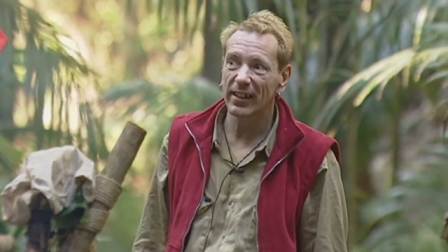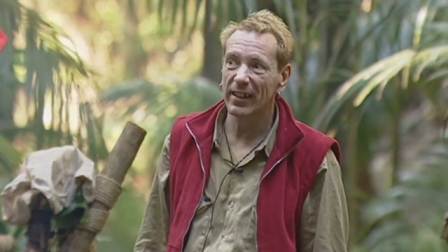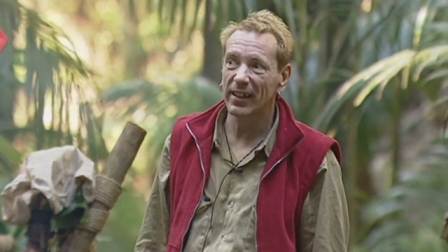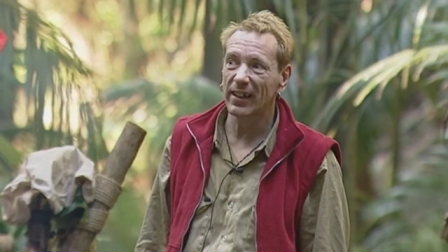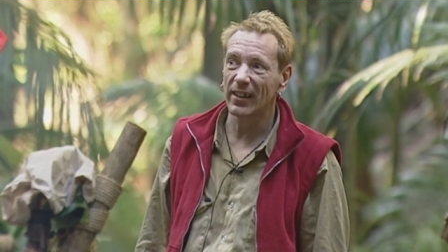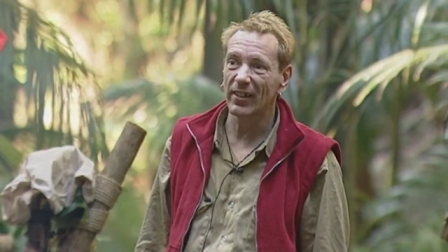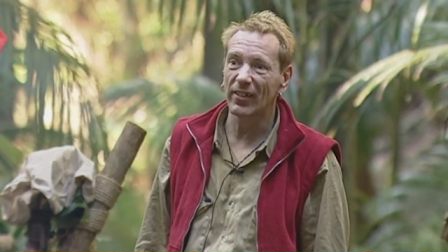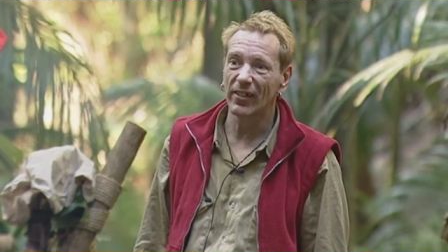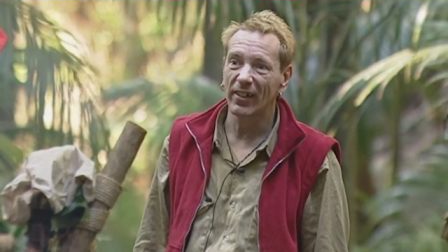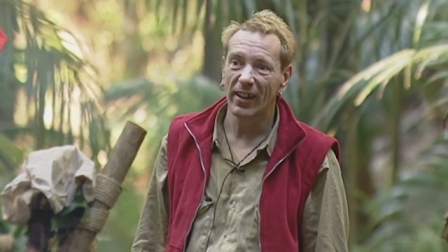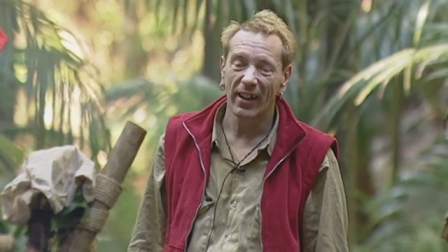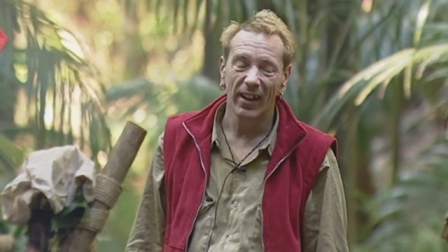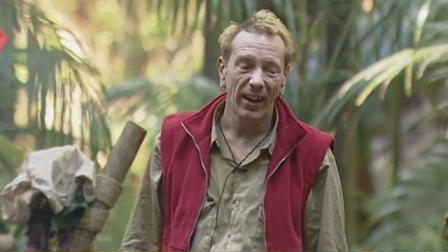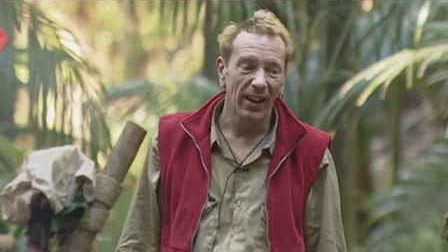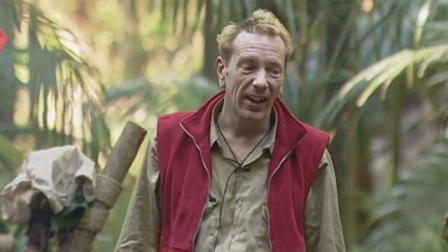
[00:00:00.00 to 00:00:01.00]
Always do.
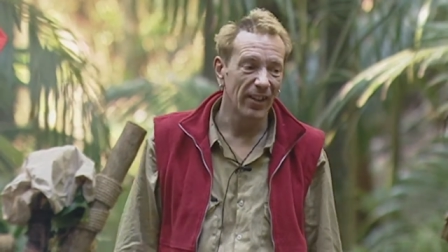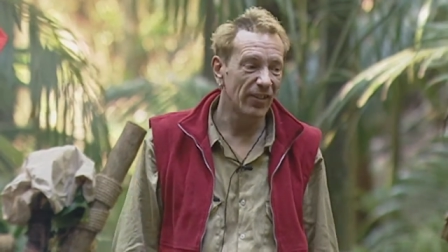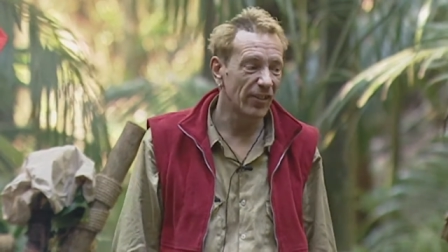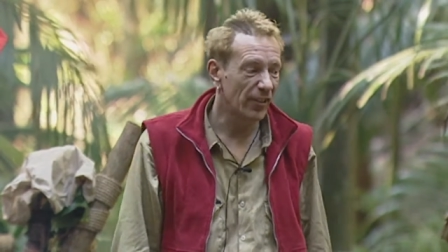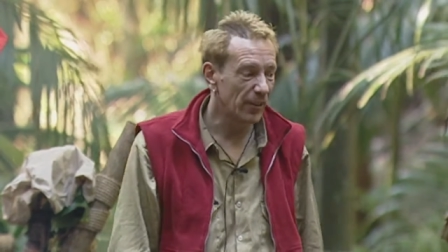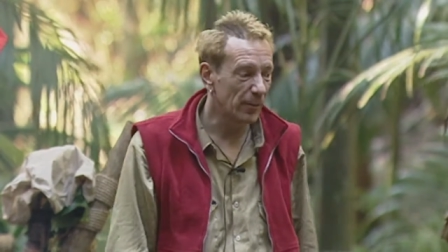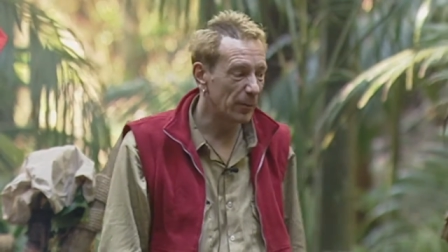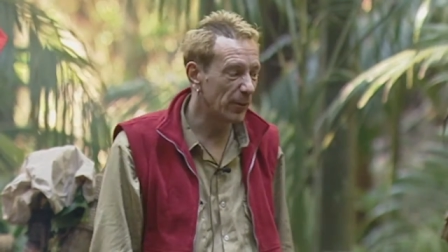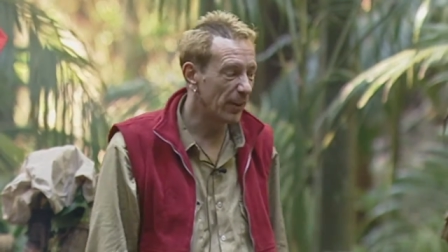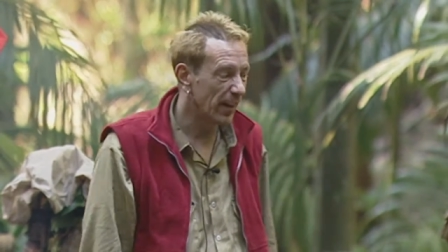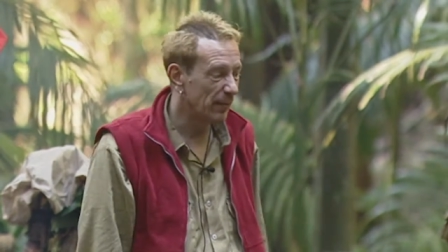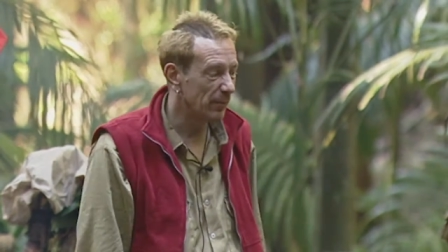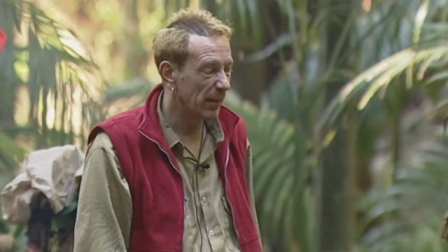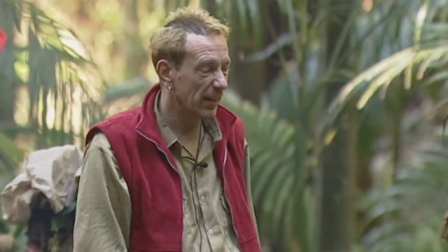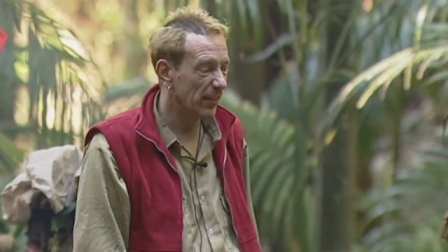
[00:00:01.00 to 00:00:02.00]
It's horrible
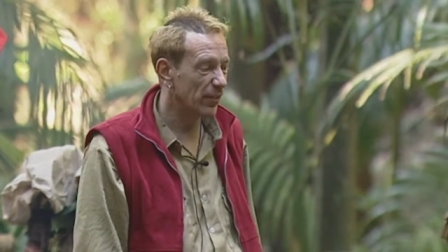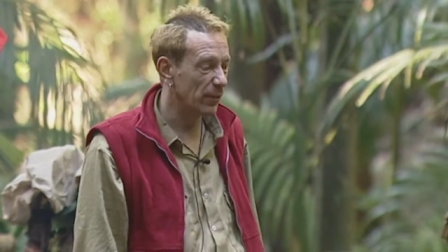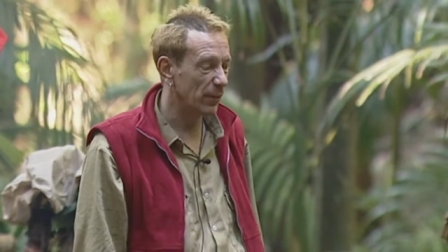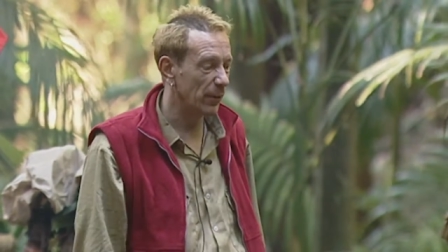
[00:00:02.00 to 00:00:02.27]
going back to